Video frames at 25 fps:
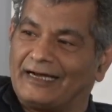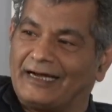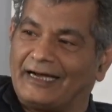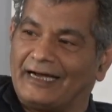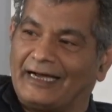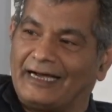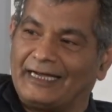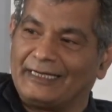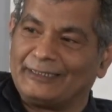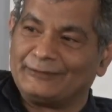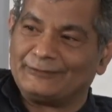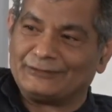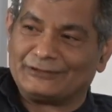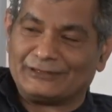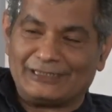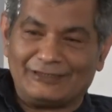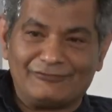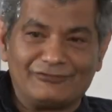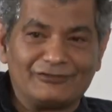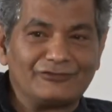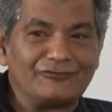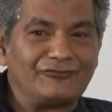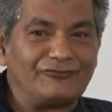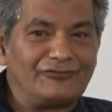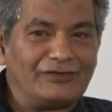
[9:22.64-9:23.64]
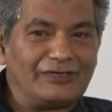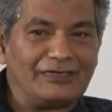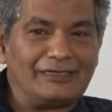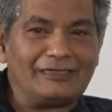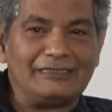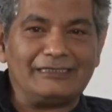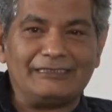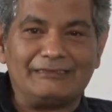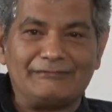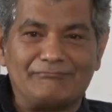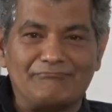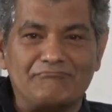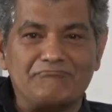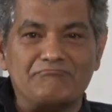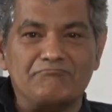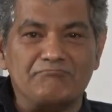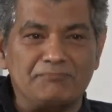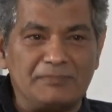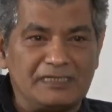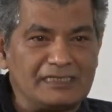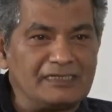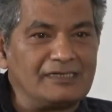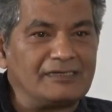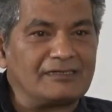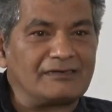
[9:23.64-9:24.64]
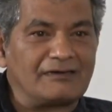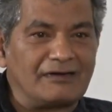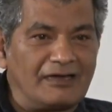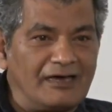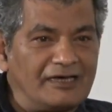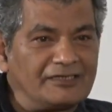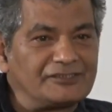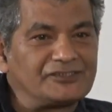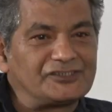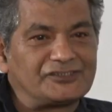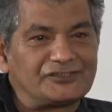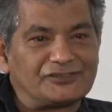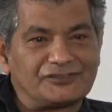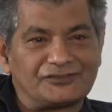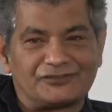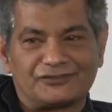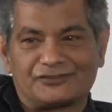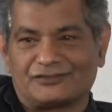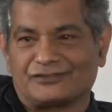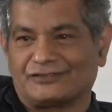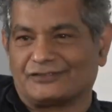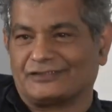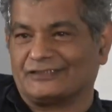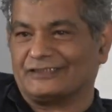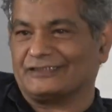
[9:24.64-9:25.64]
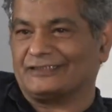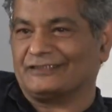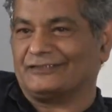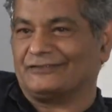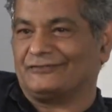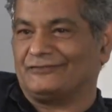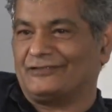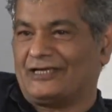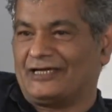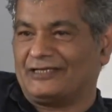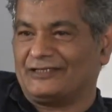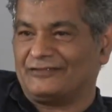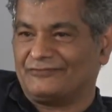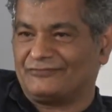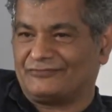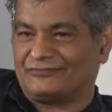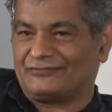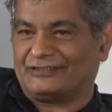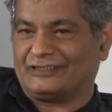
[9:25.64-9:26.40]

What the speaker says: I was living a fairly middle-class life.